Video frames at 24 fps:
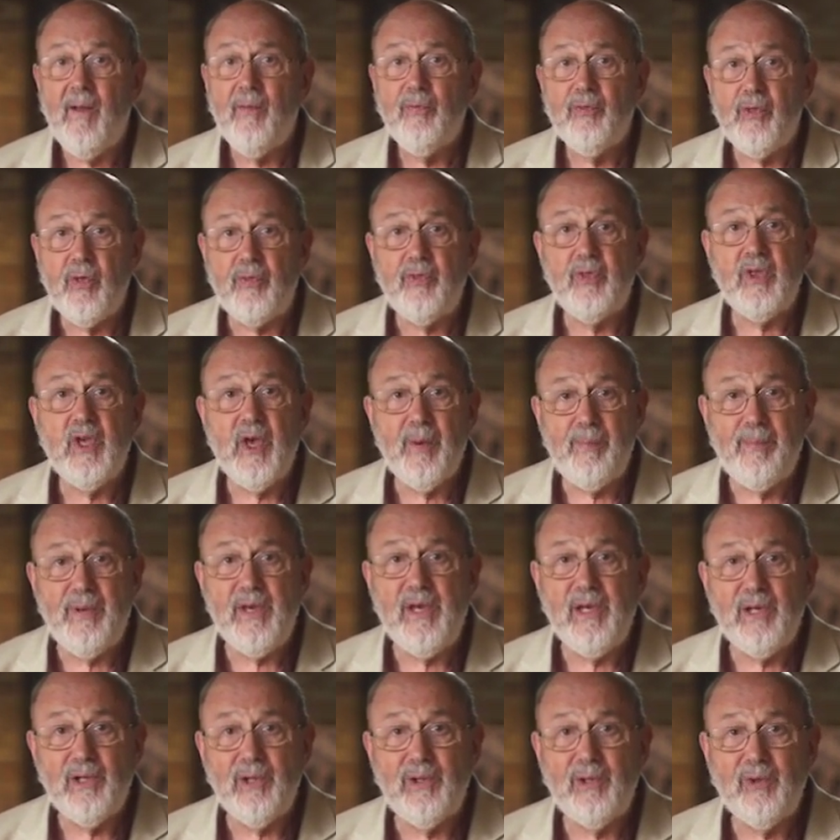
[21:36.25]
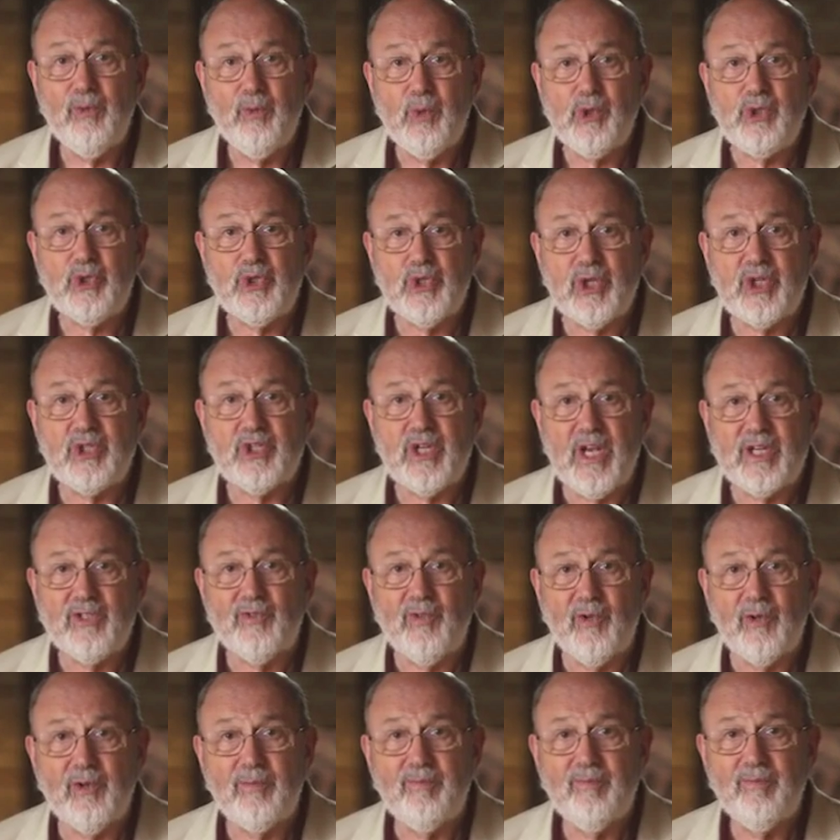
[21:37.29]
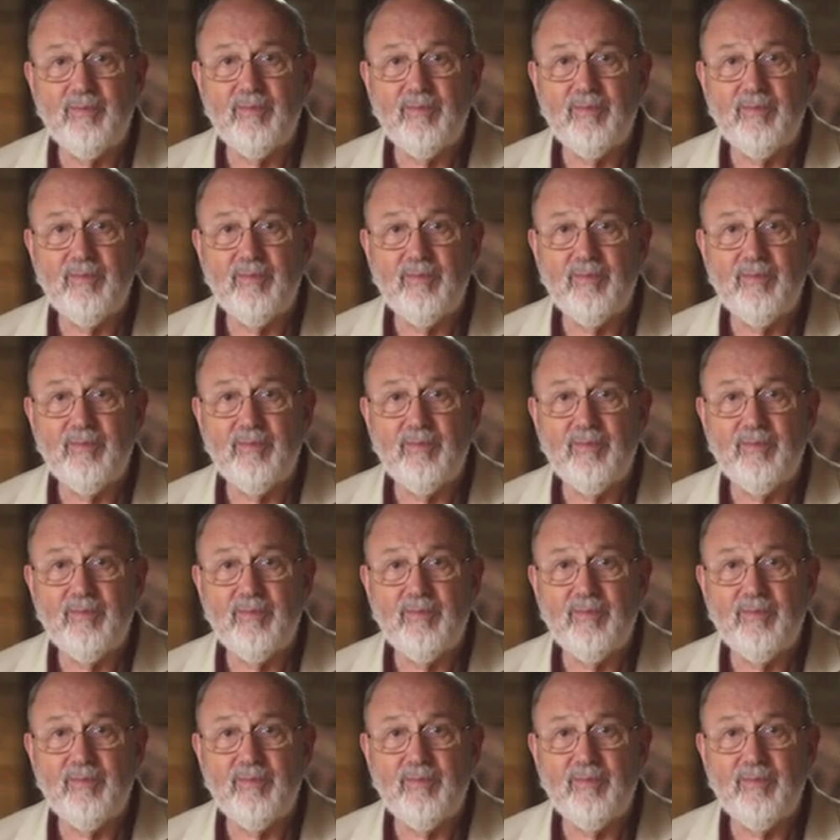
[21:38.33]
that the appeal was successful.